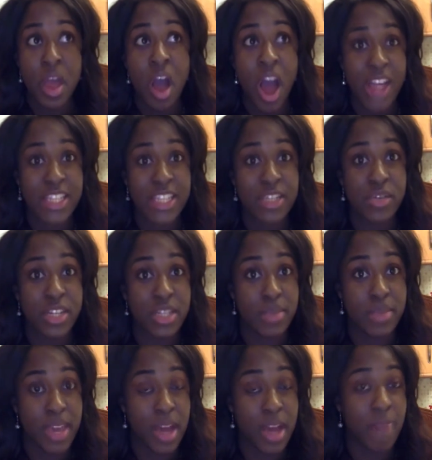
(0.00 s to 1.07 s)
I still need to
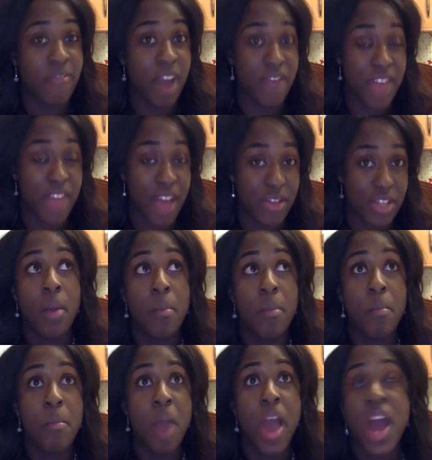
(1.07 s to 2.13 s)
make up 5,000.
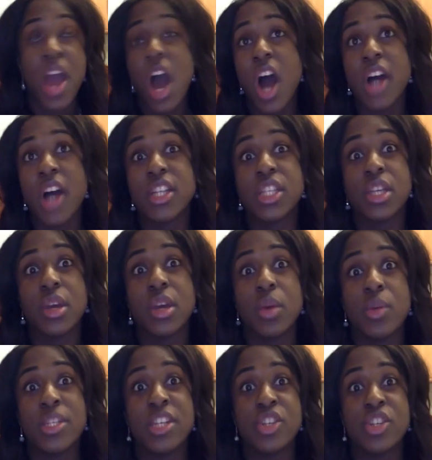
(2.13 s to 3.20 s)
My heart
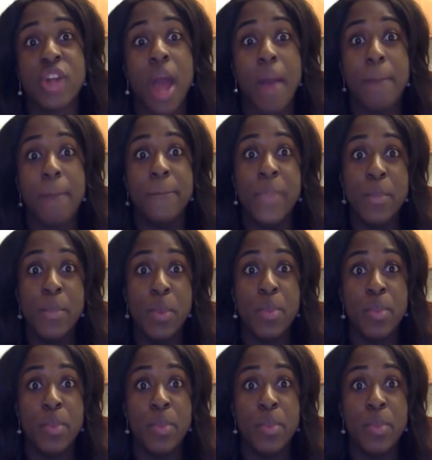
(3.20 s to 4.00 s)
was literally like boom, boom, boom,